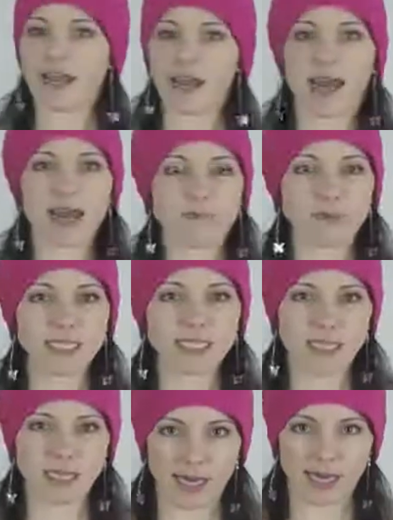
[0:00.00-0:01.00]
at my
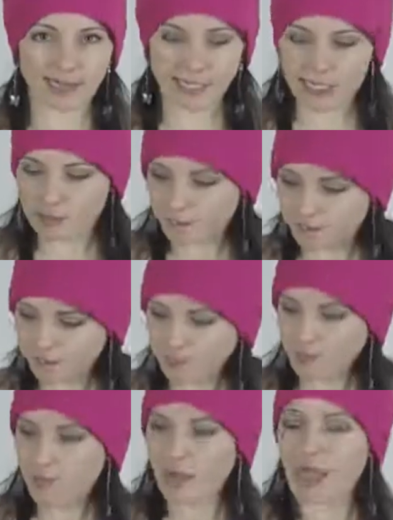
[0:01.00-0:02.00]
sides,
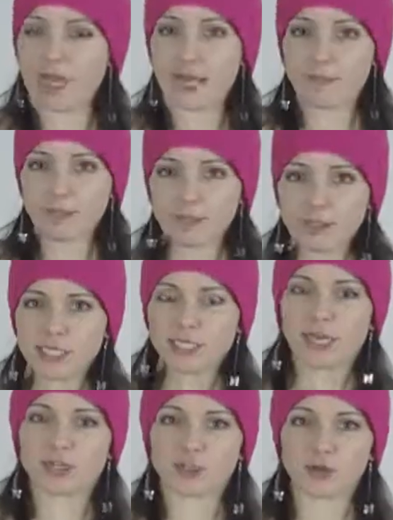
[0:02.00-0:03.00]
and I'm using
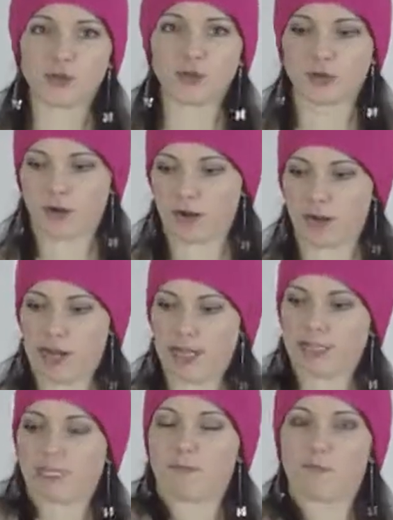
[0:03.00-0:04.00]
that shoulder
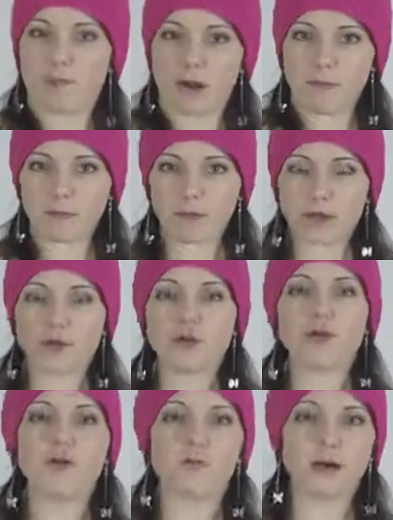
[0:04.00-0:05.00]
to bump the
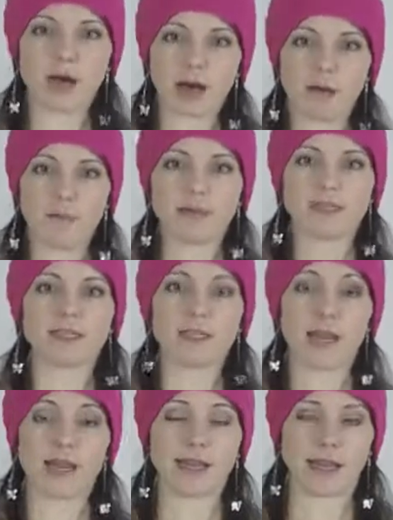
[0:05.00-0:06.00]
hoop up to
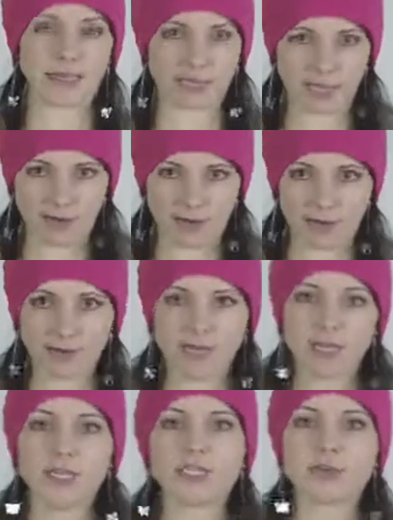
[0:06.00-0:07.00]
that next level.
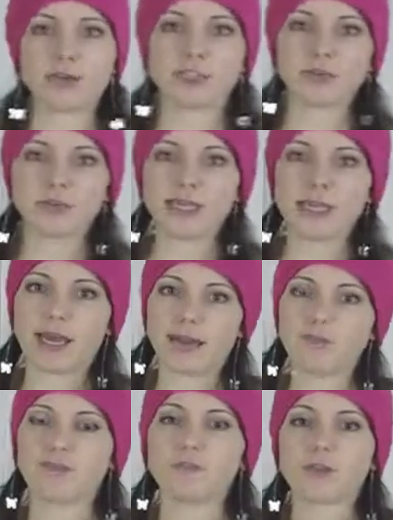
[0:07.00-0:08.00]
So I'll do it
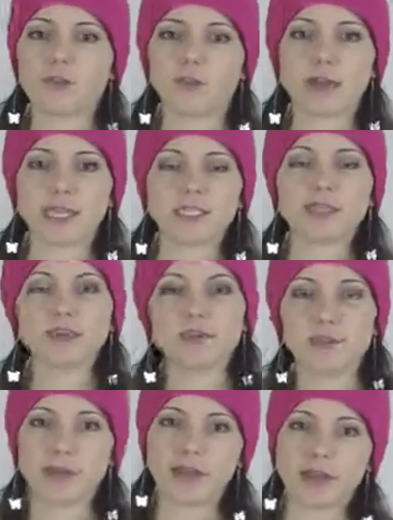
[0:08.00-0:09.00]
again. Waist
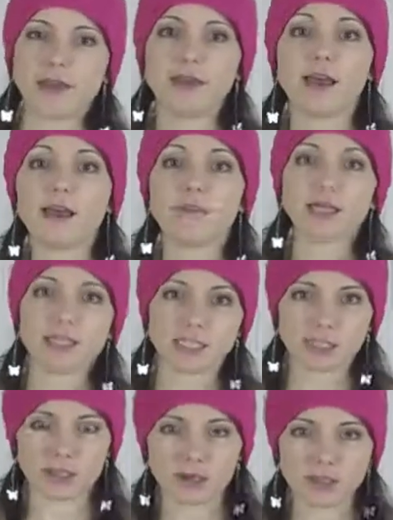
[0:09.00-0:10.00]
hooping, I'm gonna
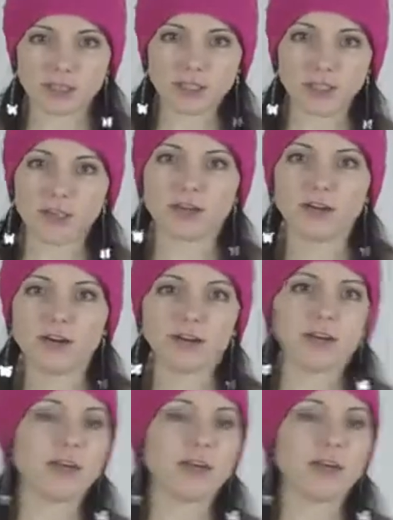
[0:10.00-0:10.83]
start to turn,